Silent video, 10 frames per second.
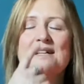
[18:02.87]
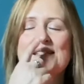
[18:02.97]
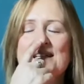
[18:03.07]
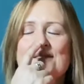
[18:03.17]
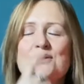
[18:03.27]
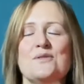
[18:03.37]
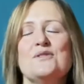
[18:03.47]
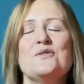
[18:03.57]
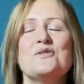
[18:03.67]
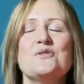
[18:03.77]
down to a
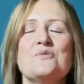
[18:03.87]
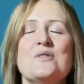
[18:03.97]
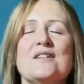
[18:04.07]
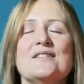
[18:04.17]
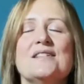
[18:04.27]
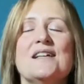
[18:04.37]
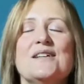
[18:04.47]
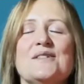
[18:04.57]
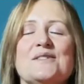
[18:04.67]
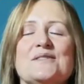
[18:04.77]
nostril breath
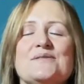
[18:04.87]
now.